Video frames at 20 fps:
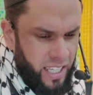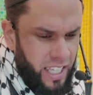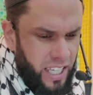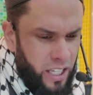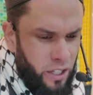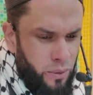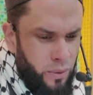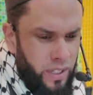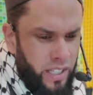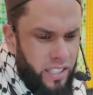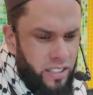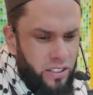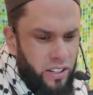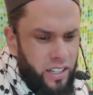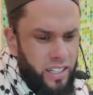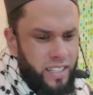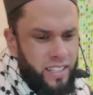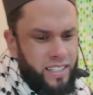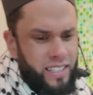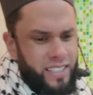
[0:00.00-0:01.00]
Equally,
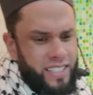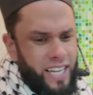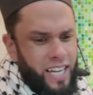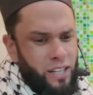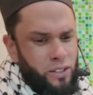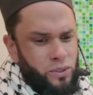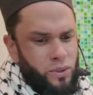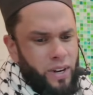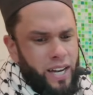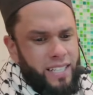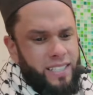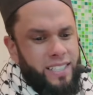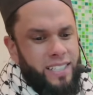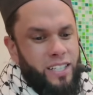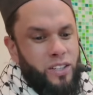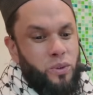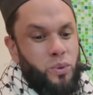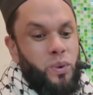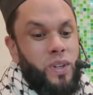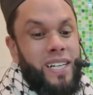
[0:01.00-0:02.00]
donning the towels or
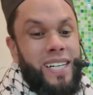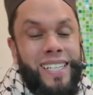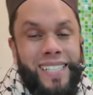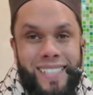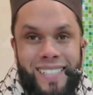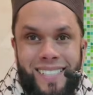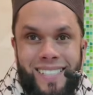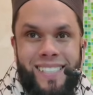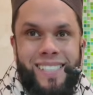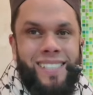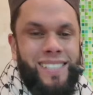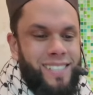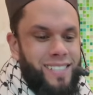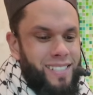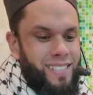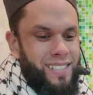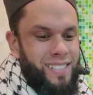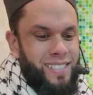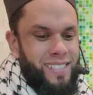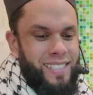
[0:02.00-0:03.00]
uttering words
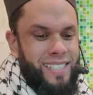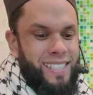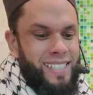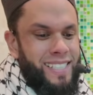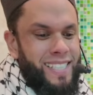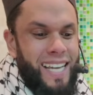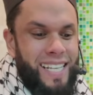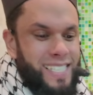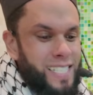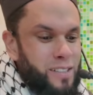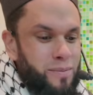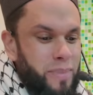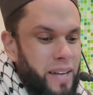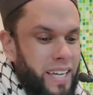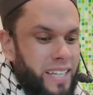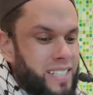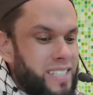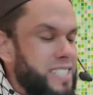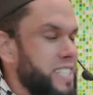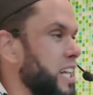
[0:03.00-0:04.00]
doesn't by
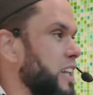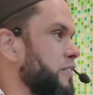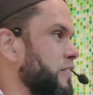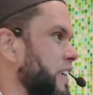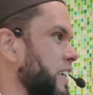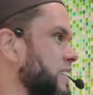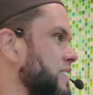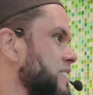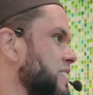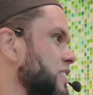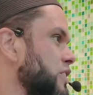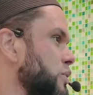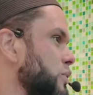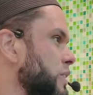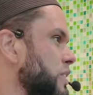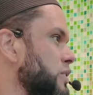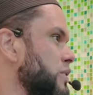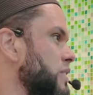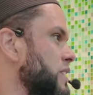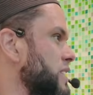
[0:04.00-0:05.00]
itself enter you
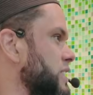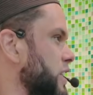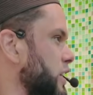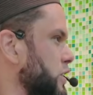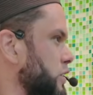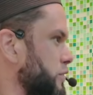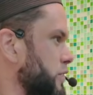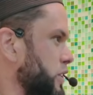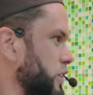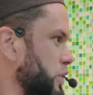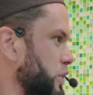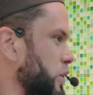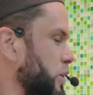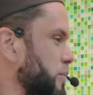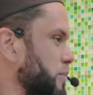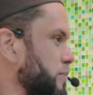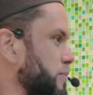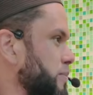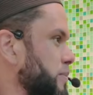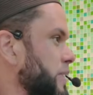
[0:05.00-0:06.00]
into the state of
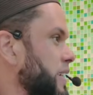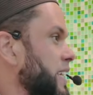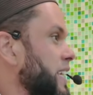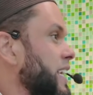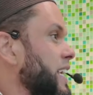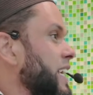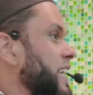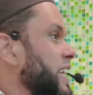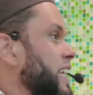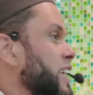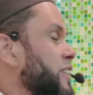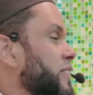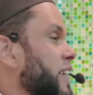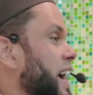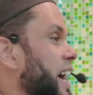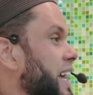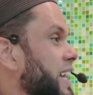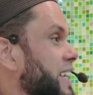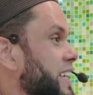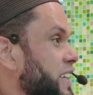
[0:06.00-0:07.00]
ihram. If
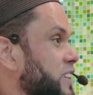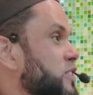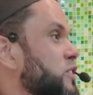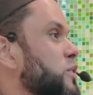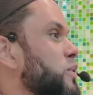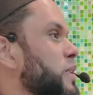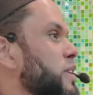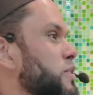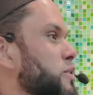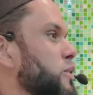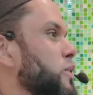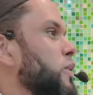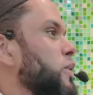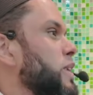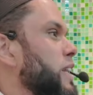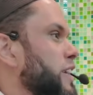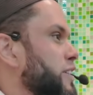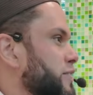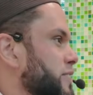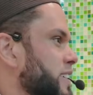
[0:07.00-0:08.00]
I get you at Dhul
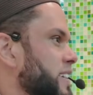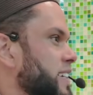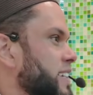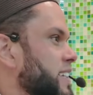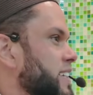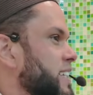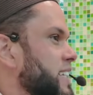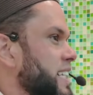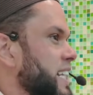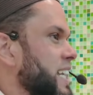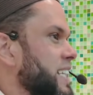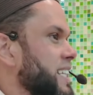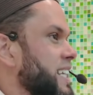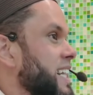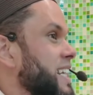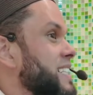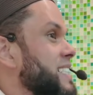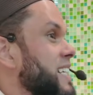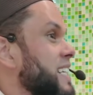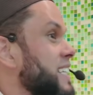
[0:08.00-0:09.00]
Hulayfa, right,
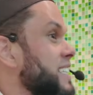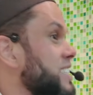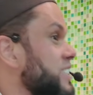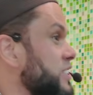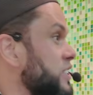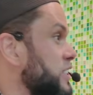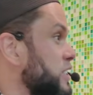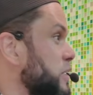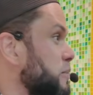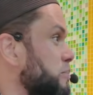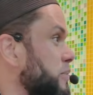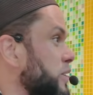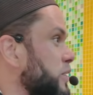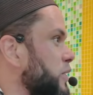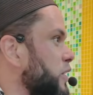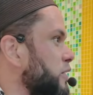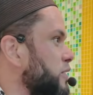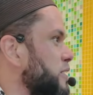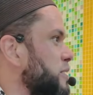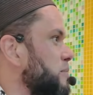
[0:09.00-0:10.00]
and I say, listen, just repeat
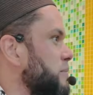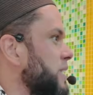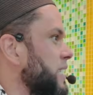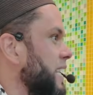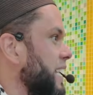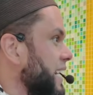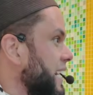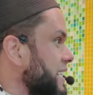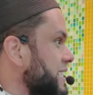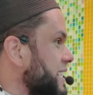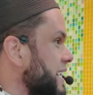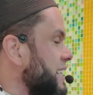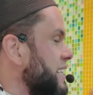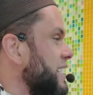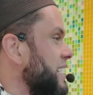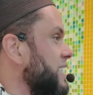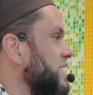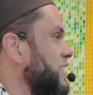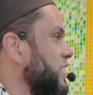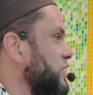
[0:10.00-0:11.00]
after me, and I say
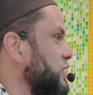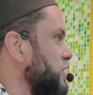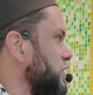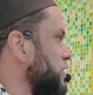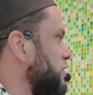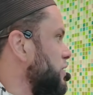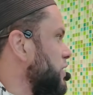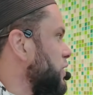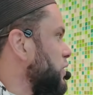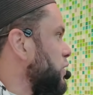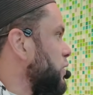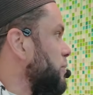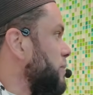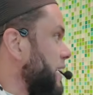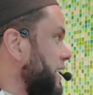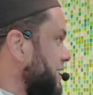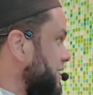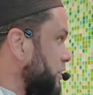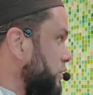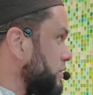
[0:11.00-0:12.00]
the intention of ihram,
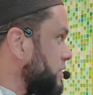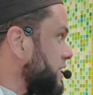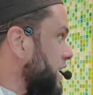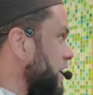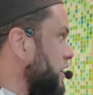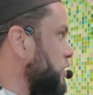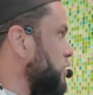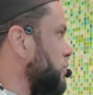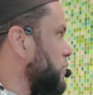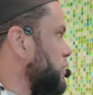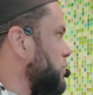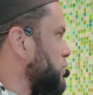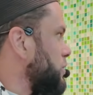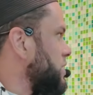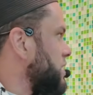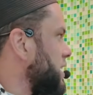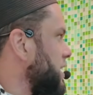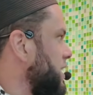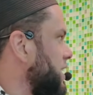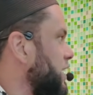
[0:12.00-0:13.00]
but I don't tell you what you're
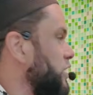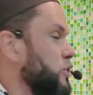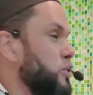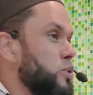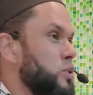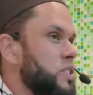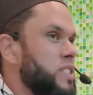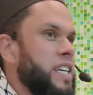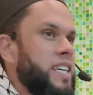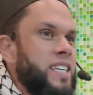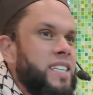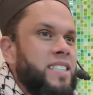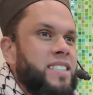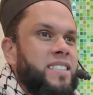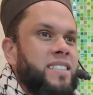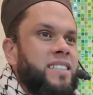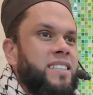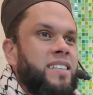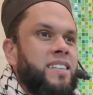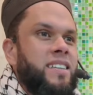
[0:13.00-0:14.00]
saying, and you say
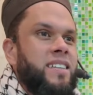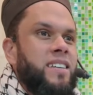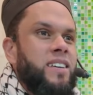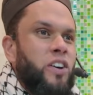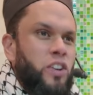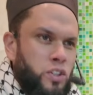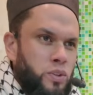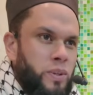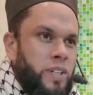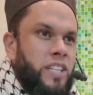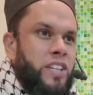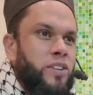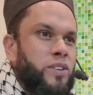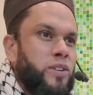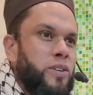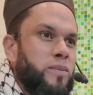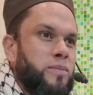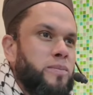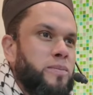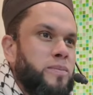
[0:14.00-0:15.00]
it, are you in
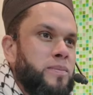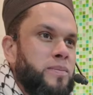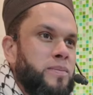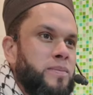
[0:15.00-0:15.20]
ihram?